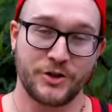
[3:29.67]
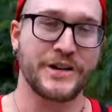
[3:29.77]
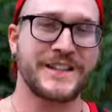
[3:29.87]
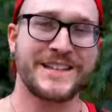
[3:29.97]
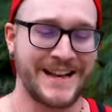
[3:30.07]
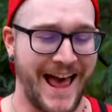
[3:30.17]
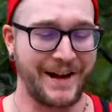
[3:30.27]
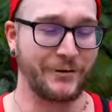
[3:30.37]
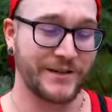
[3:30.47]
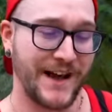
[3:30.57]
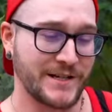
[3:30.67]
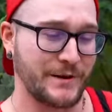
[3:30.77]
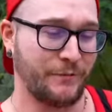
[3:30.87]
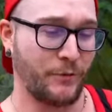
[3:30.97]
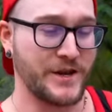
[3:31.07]
Just as an
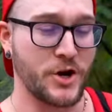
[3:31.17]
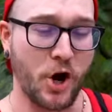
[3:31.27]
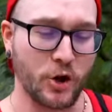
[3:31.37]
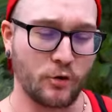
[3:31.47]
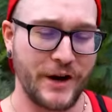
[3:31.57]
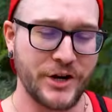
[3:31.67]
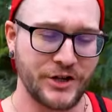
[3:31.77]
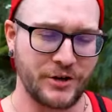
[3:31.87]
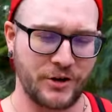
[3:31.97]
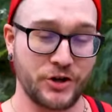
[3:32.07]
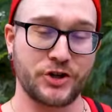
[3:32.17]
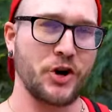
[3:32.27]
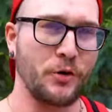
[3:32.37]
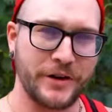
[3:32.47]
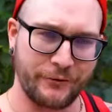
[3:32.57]
advertisement for the coloration, or to
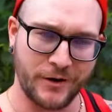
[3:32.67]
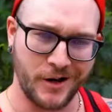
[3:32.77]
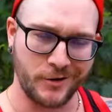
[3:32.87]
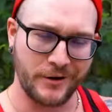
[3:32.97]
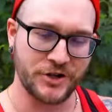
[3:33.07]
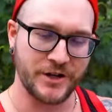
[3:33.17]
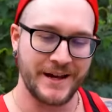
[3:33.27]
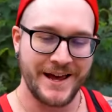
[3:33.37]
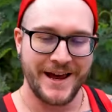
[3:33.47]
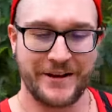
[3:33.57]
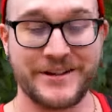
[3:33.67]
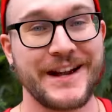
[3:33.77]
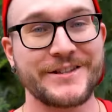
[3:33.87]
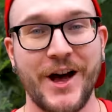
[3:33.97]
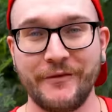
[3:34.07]
show the different coloration, now this
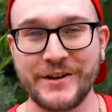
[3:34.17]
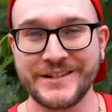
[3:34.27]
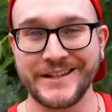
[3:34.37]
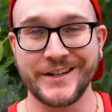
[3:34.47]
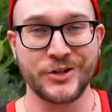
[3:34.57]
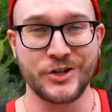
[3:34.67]
guy's obviously in